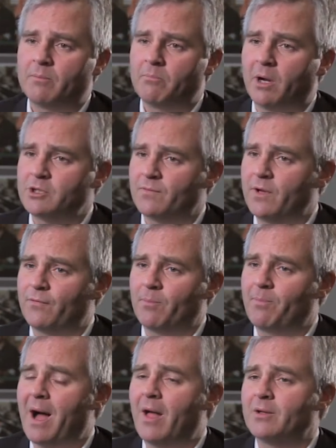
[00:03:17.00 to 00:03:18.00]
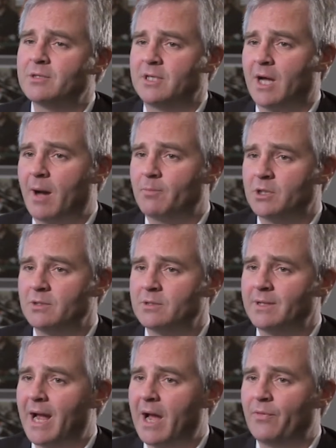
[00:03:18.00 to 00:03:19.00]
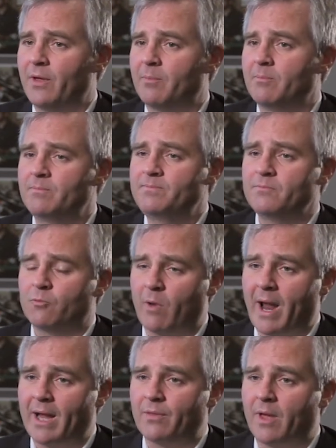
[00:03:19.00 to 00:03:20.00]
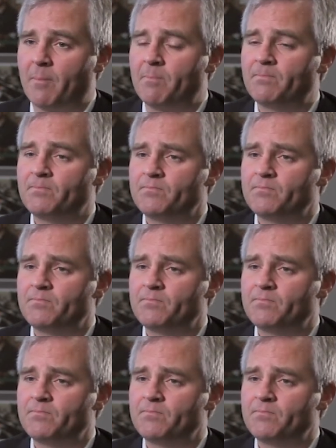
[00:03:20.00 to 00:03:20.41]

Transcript: bunch of different policy options and had them rank them,